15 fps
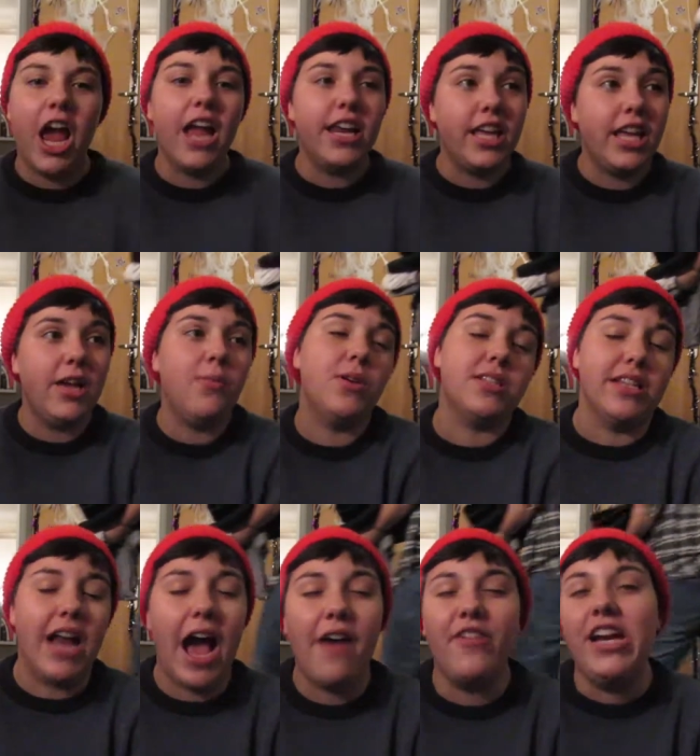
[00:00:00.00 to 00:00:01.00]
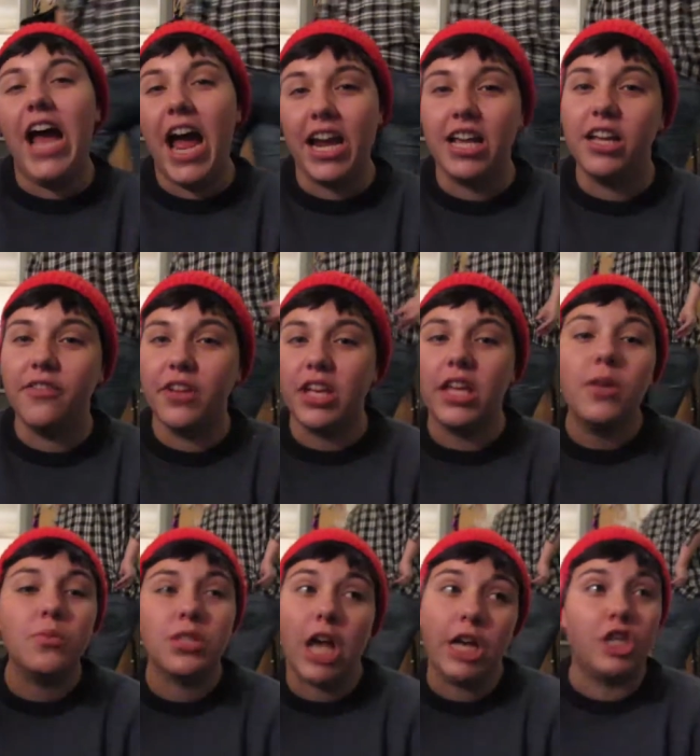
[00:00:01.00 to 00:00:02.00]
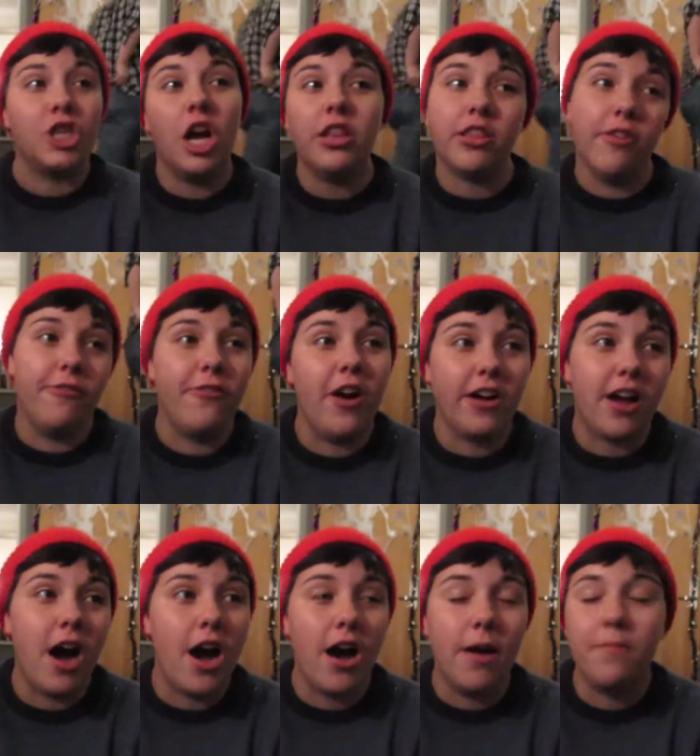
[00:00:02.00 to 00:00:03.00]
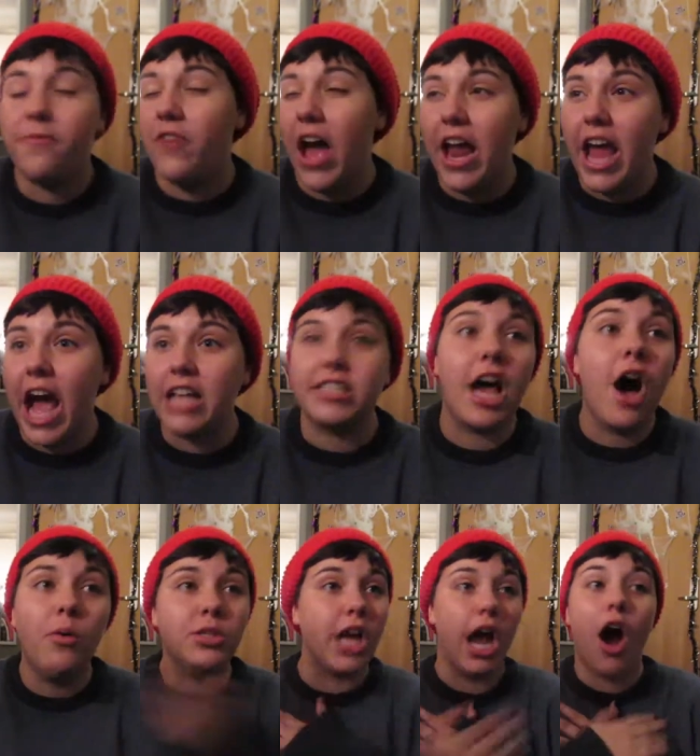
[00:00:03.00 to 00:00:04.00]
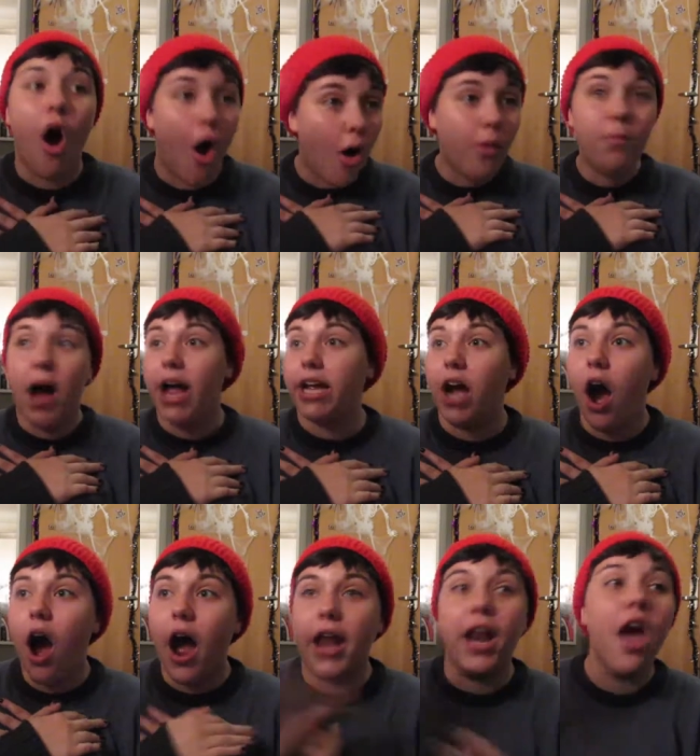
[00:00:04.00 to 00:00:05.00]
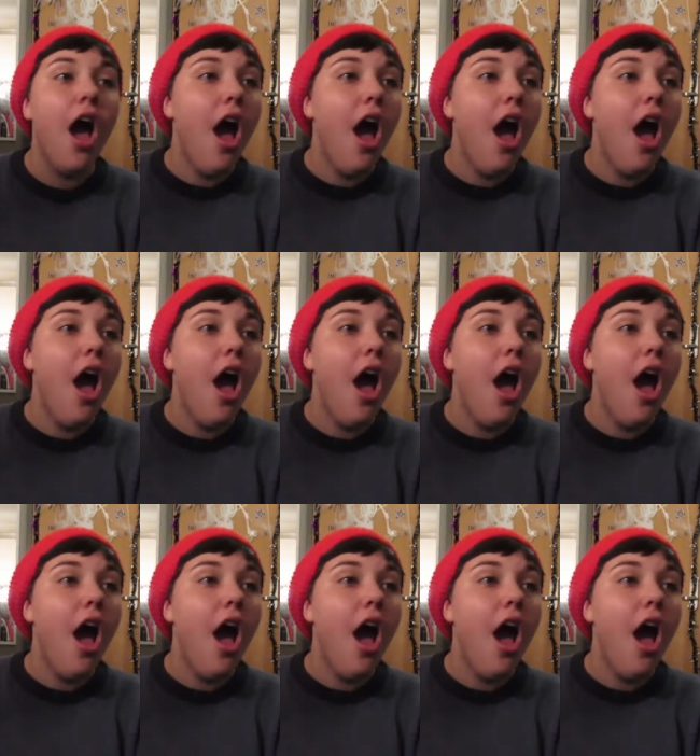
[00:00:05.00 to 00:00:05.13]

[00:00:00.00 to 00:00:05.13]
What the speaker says: And he wasn't having any of it. He was like, shut the fuck up, fat ass. I was like, oh my god.